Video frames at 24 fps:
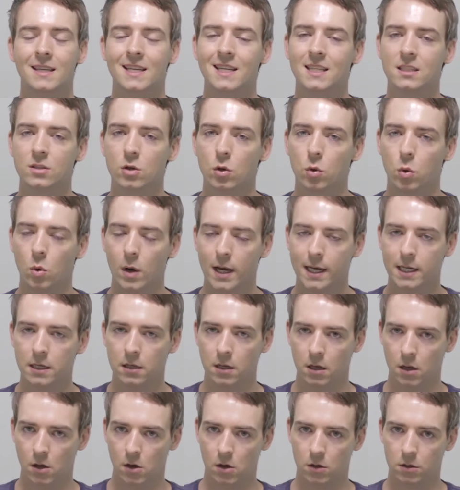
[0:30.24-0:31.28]
It's quite
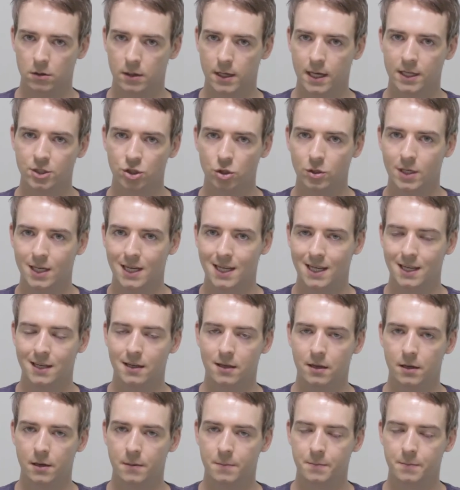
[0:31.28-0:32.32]
long, as you can
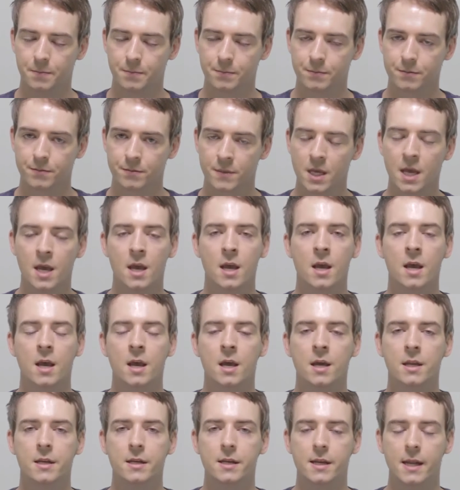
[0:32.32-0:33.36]
hear.
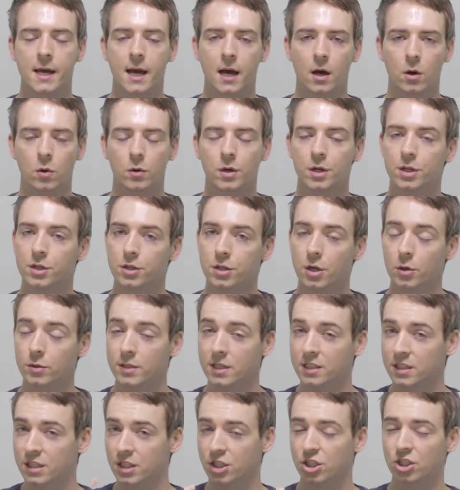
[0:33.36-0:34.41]
Now,
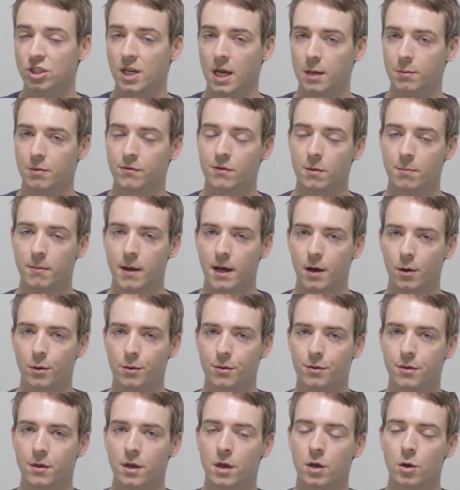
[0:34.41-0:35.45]
notice the shape of the mouth.
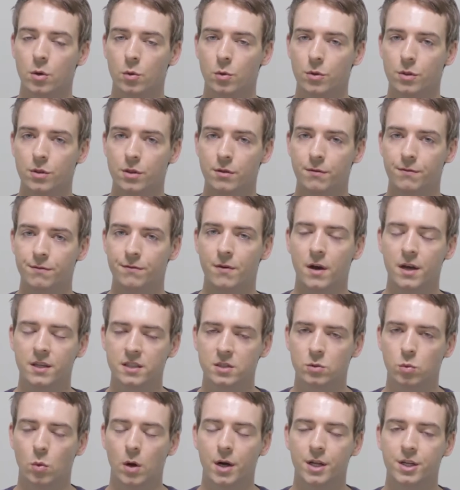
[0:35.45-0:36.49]
The
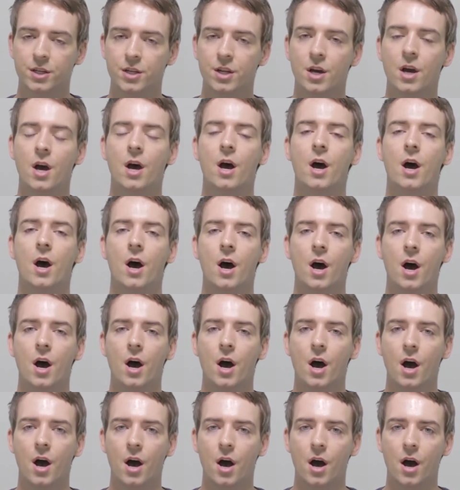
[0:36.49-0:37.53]
first one,
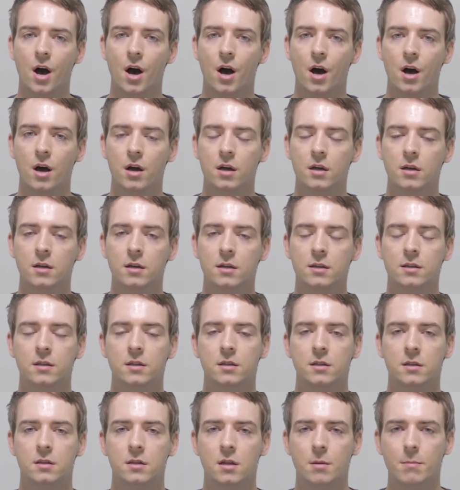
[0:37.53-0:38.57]
the
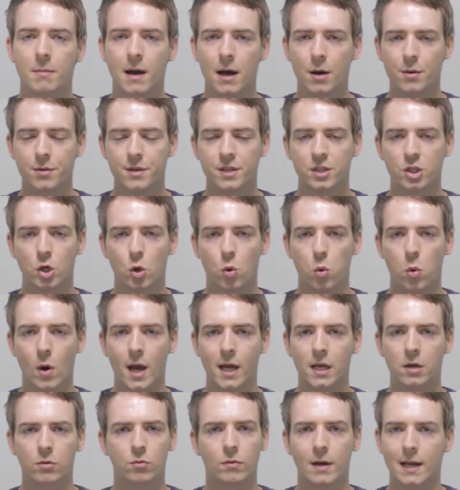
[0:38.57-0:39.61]
mouth is
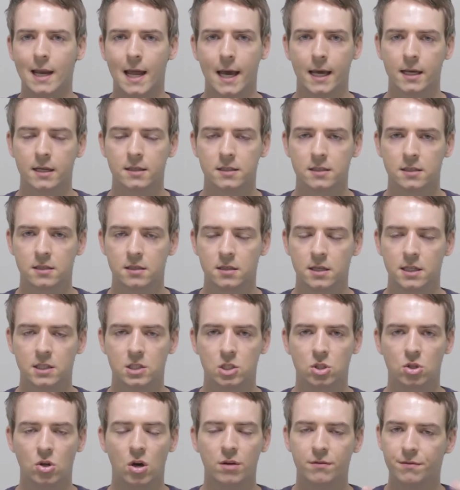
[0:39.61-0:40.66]
quite relaxed.
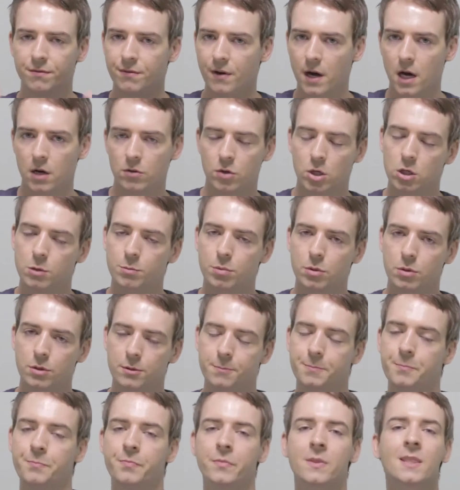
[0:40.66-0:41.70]
It's not far
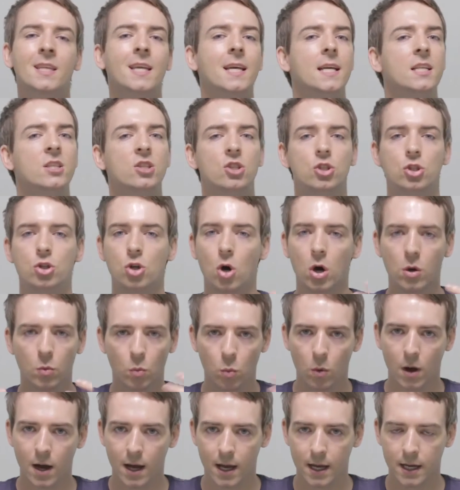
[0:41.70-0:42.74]
open, it's not
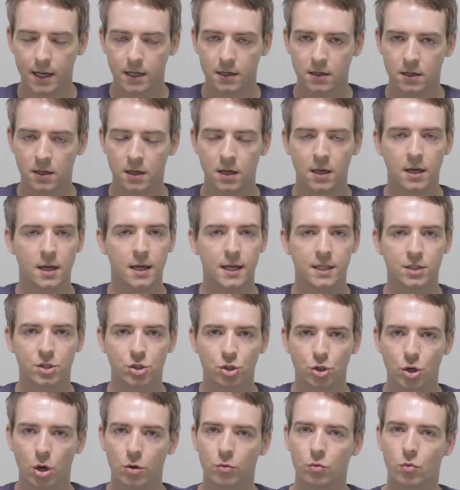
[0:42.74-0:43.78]
wide, it's
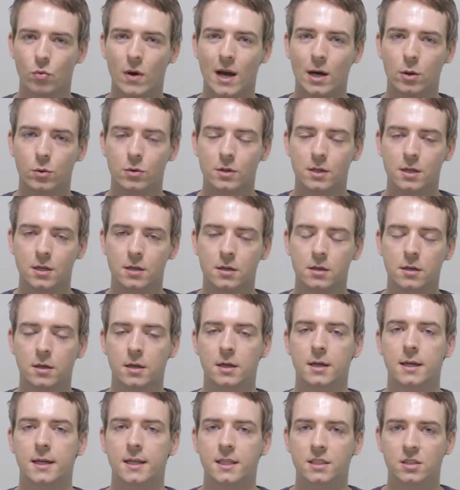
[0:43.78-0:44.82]
not rounded,
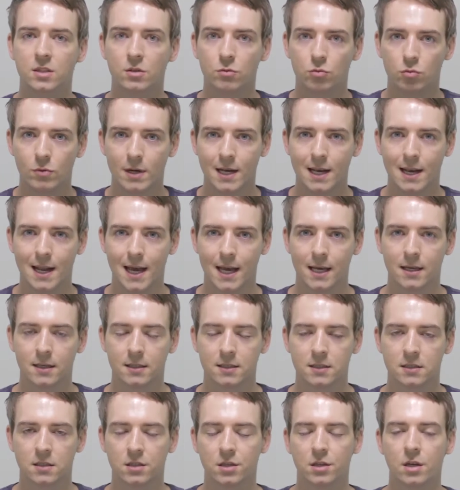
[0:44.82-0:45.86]
it's
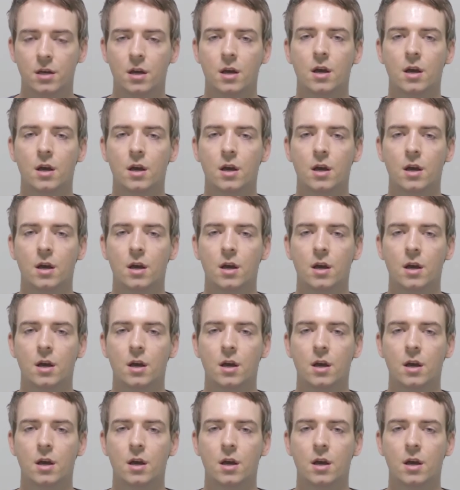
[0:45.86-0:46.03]
relaxed.